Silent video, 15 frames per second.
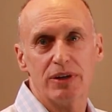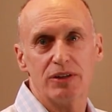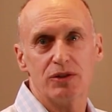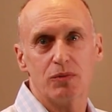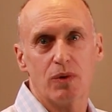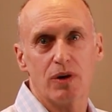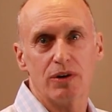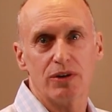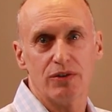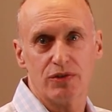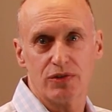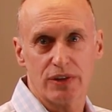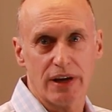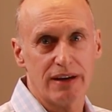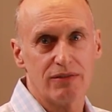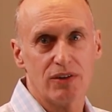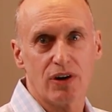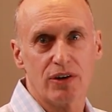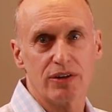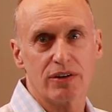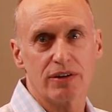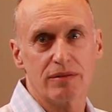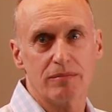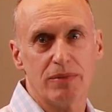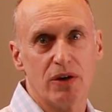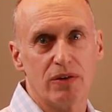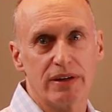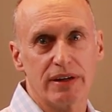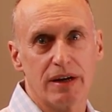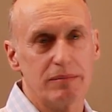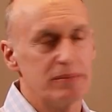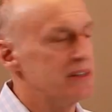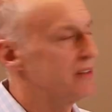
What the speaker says: bridge where you've saved all your bone and gum